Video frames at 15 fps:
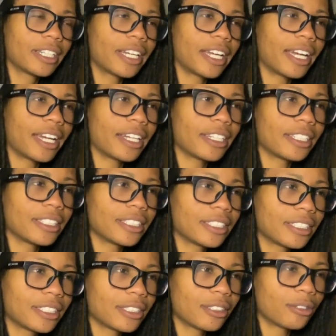
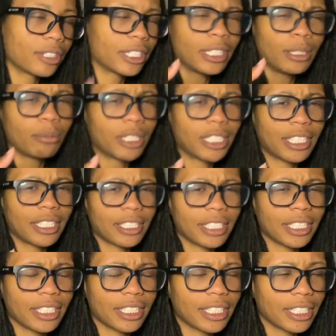has, or anybody I think,